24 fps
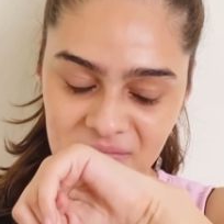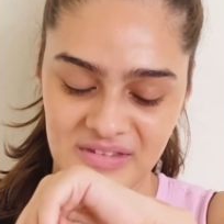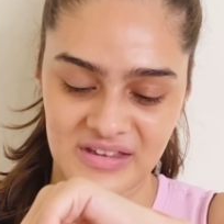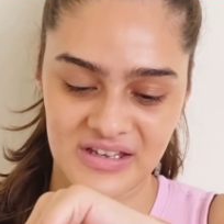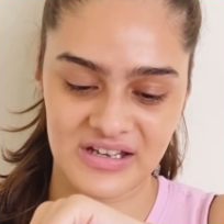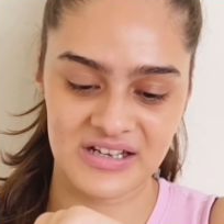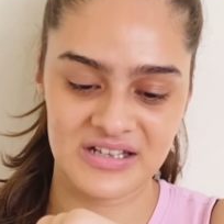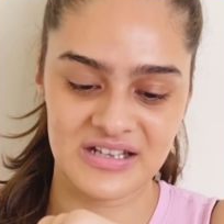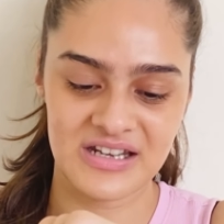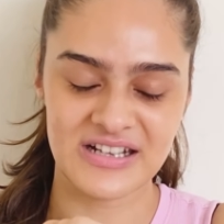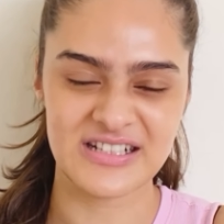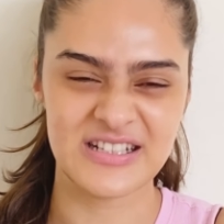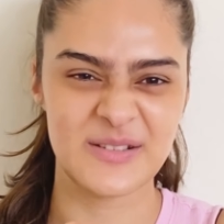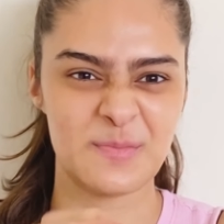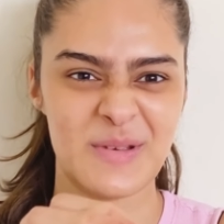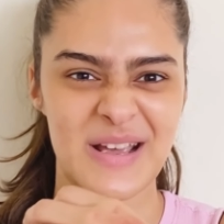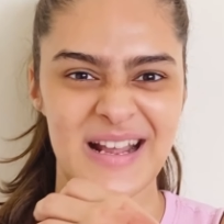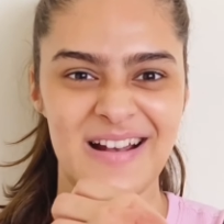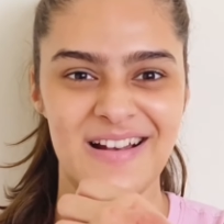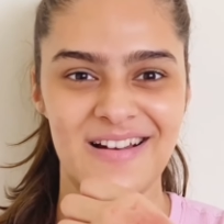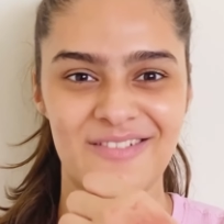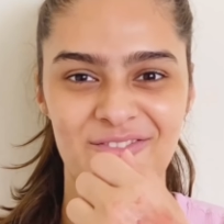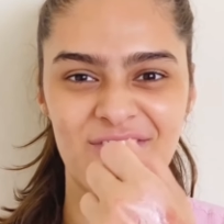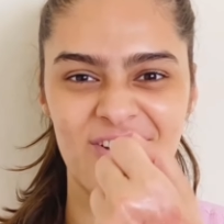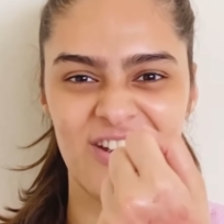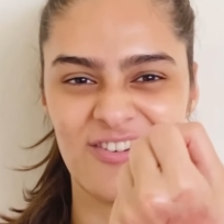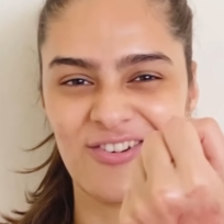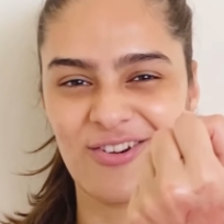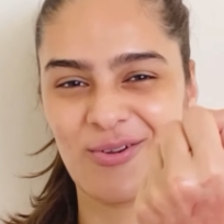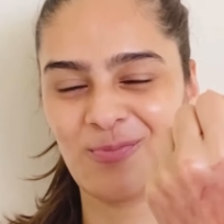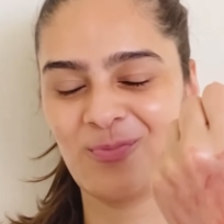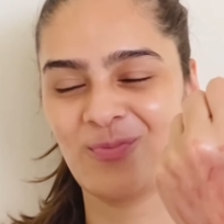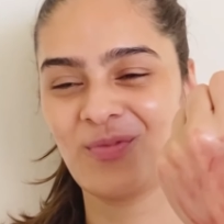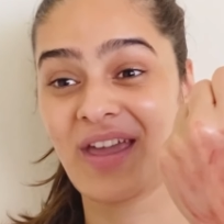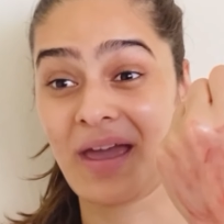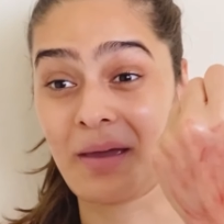It does smell weird,
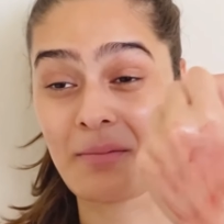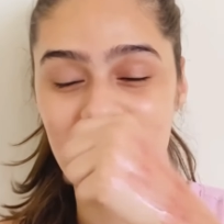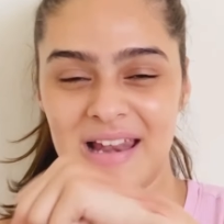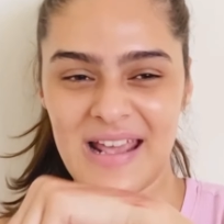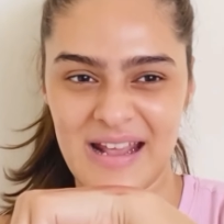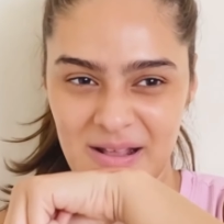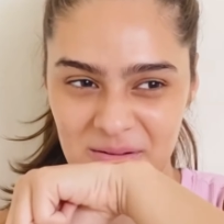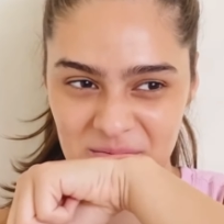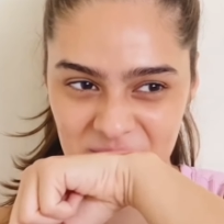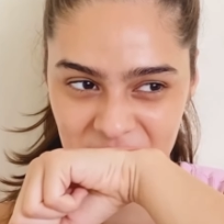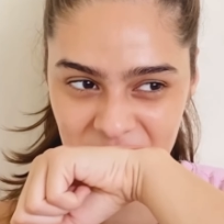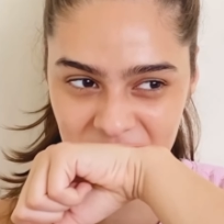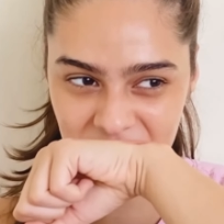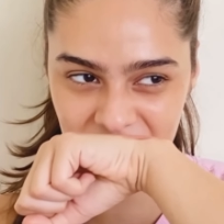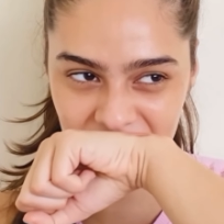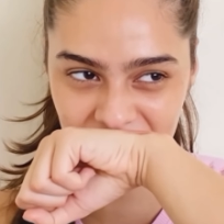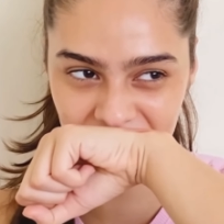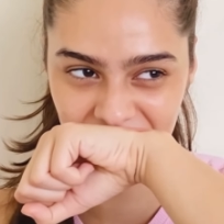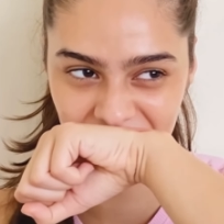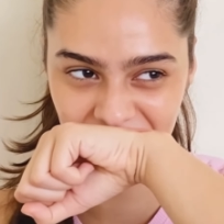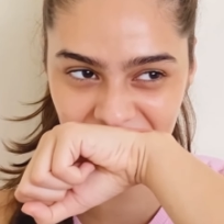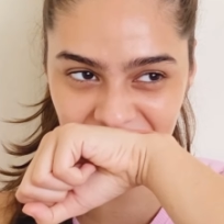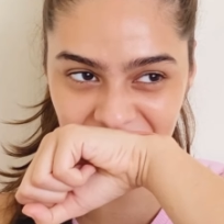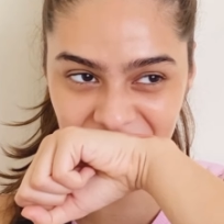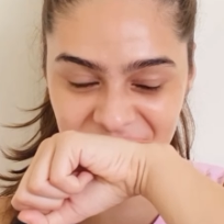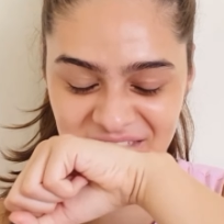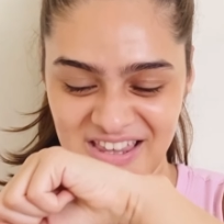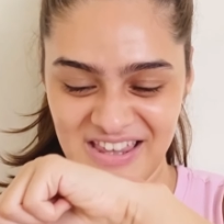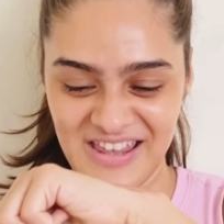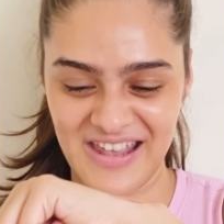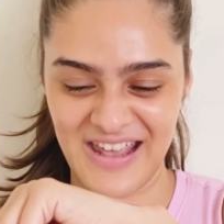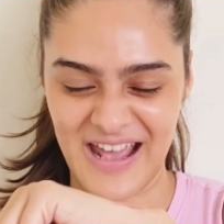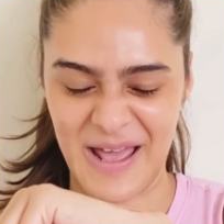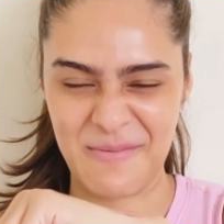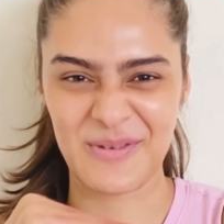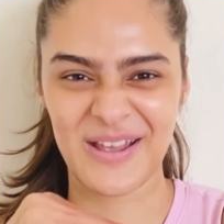like
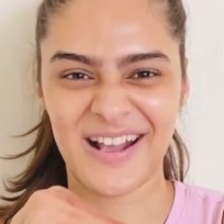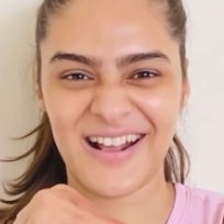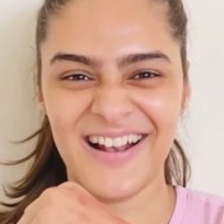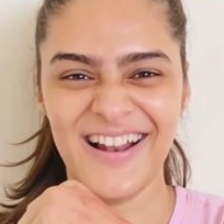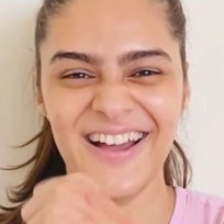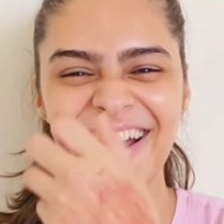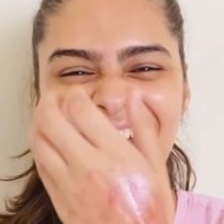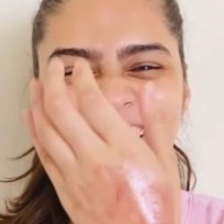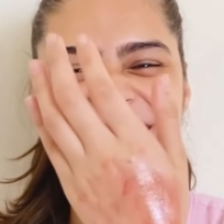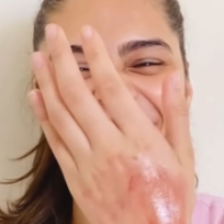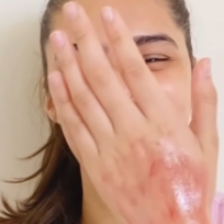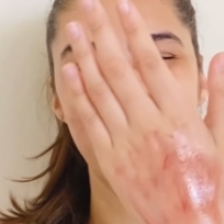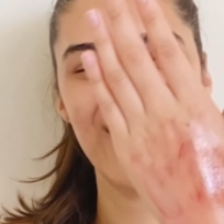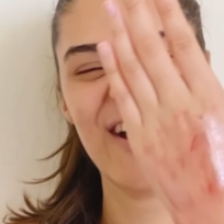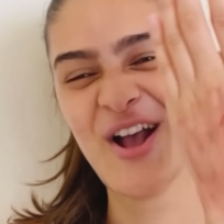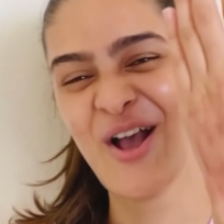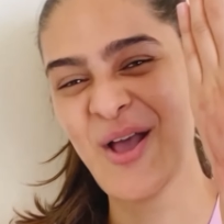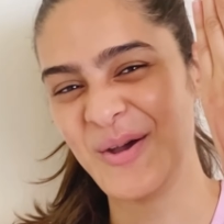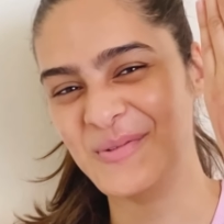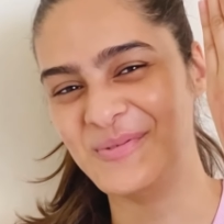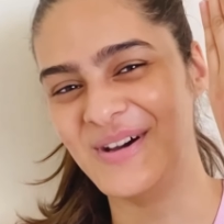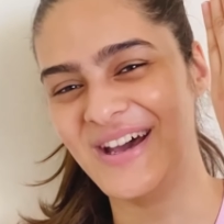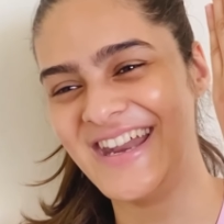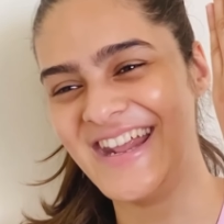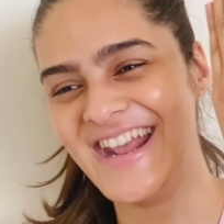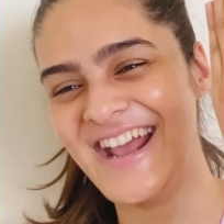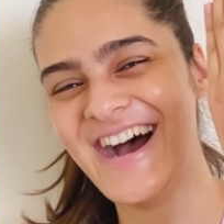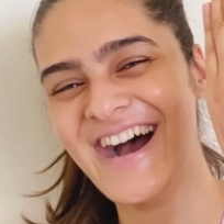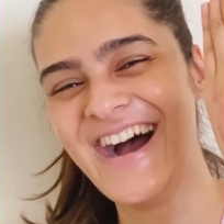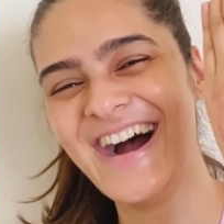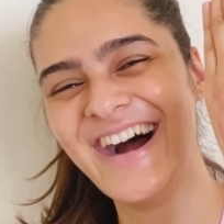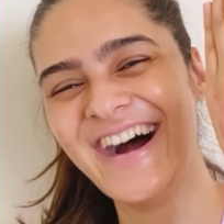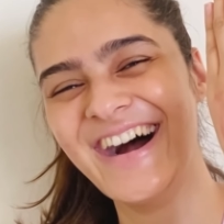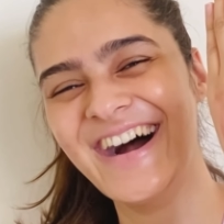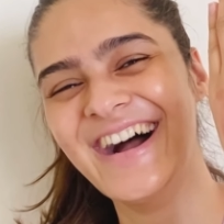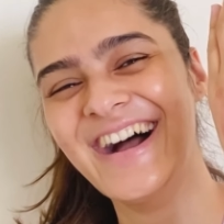chemical, but yeah,
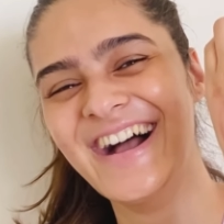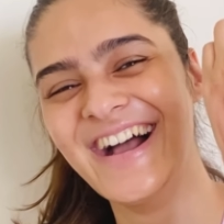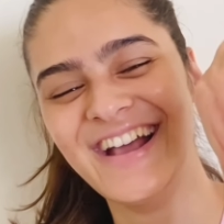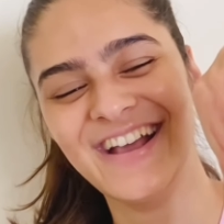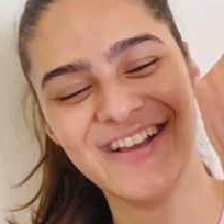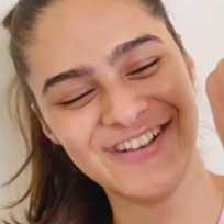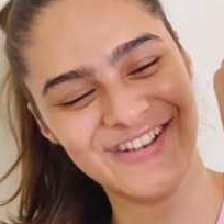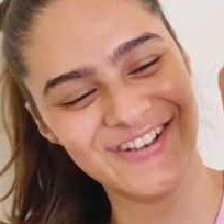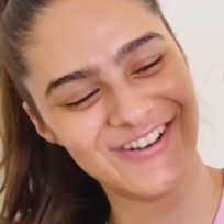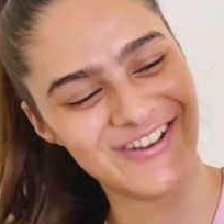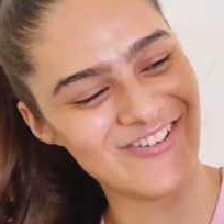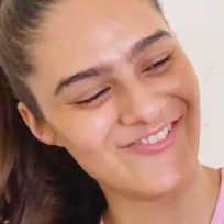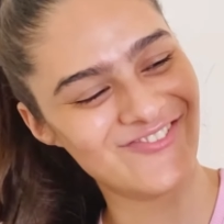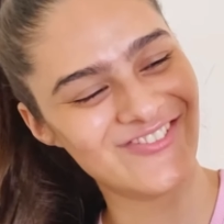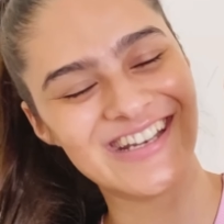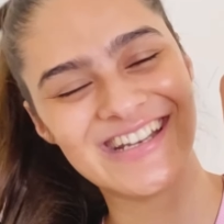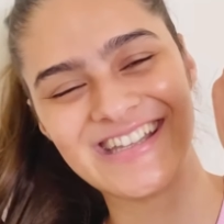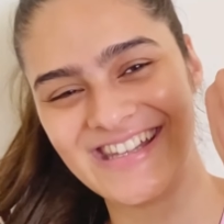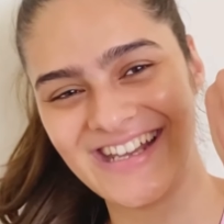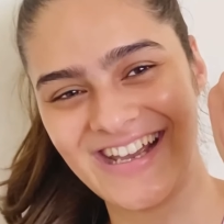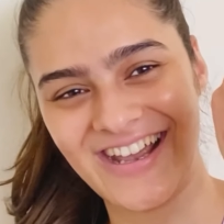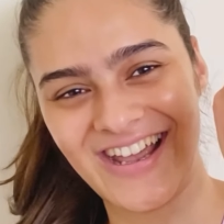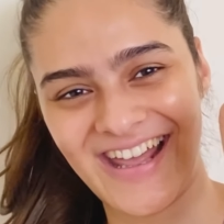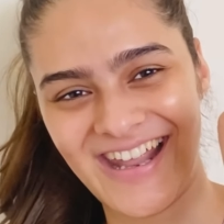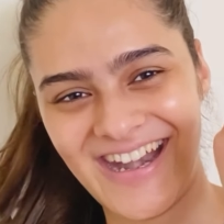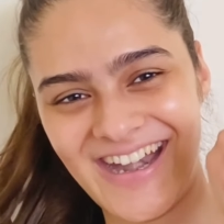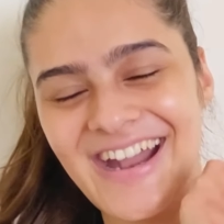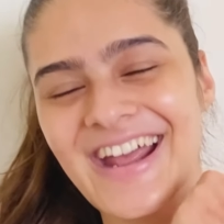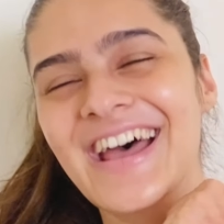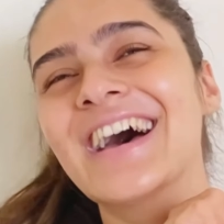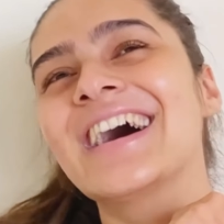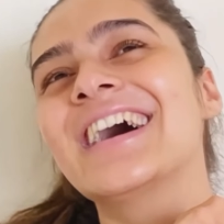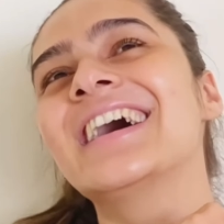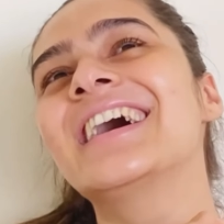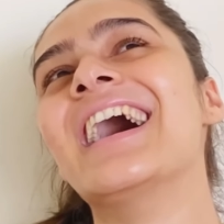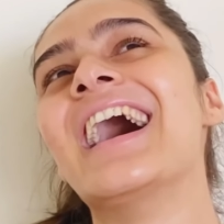you keep it there,
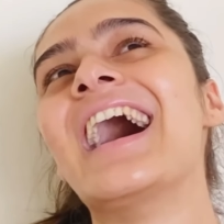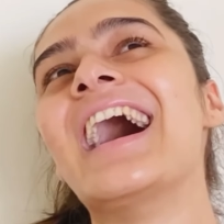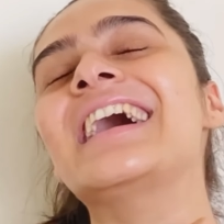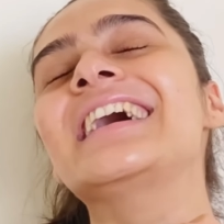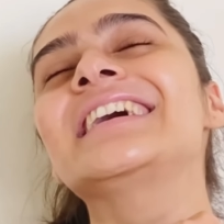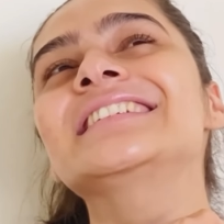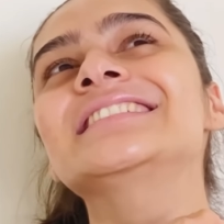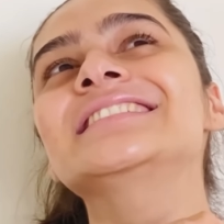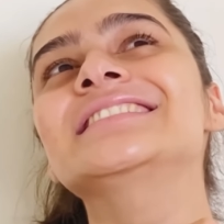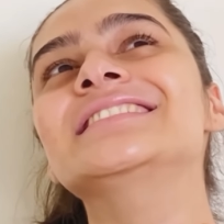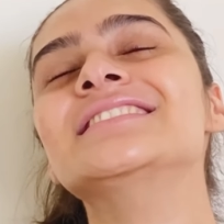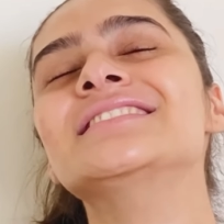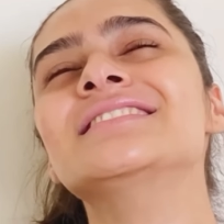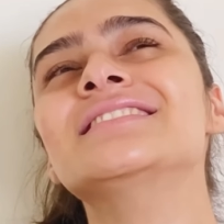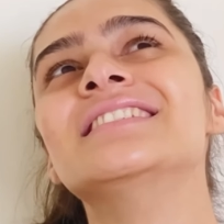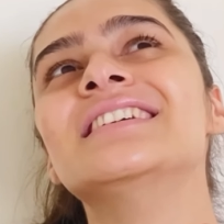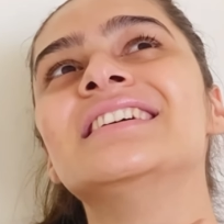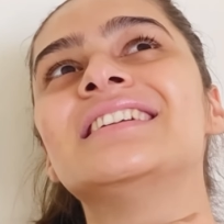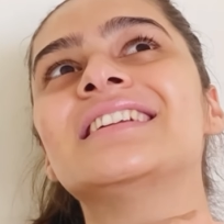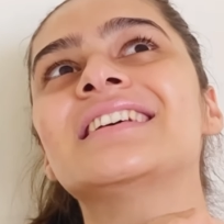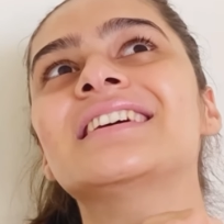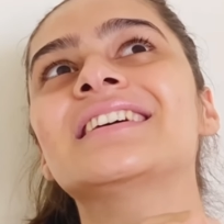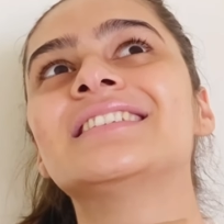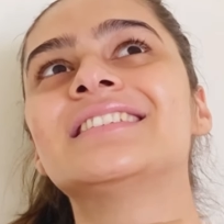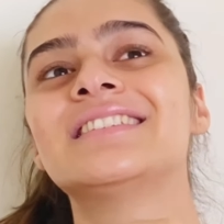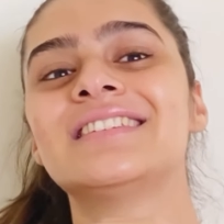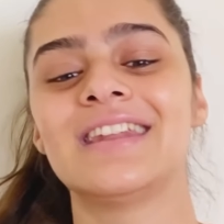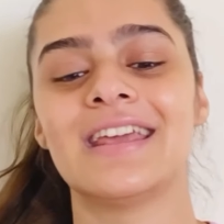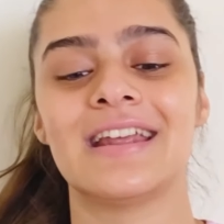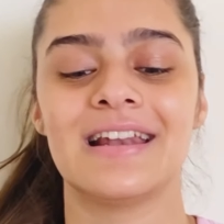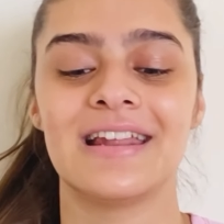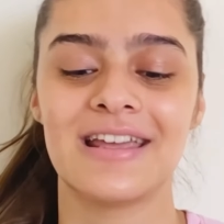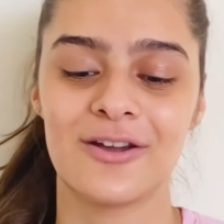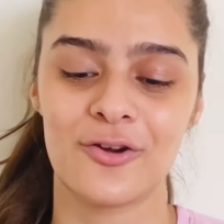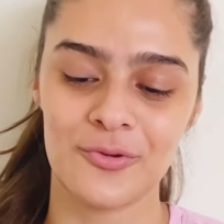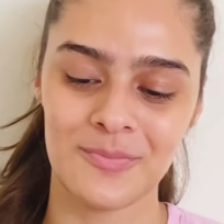and it is
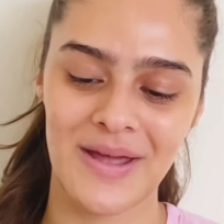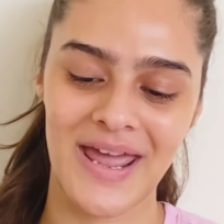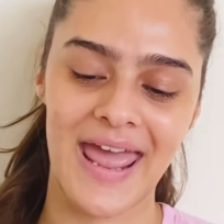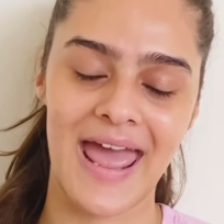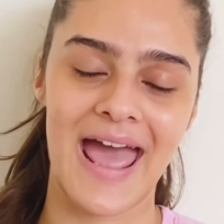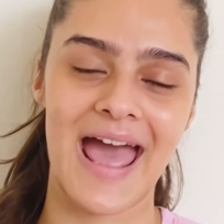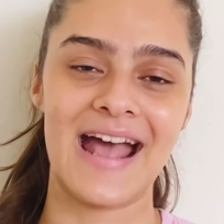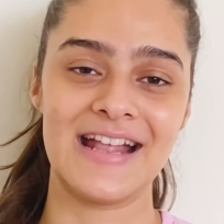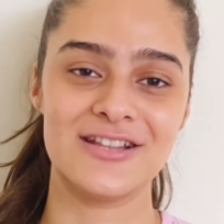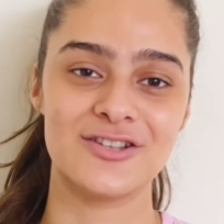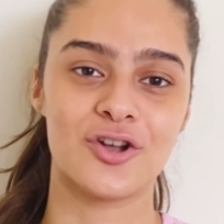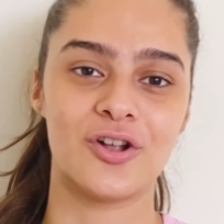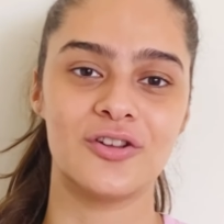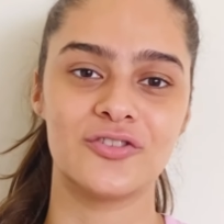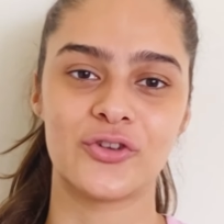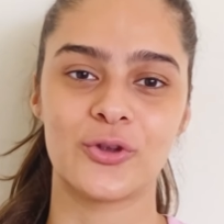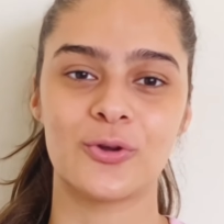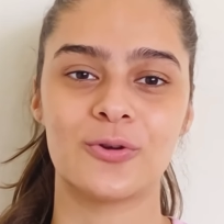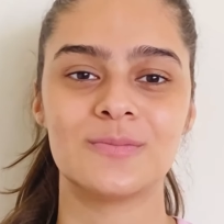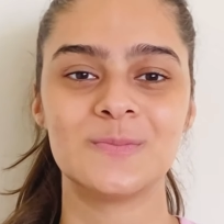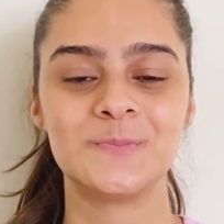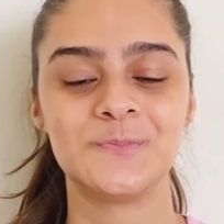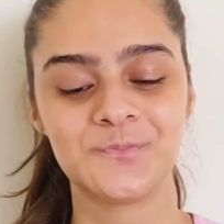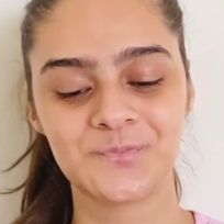stinging on my hand also.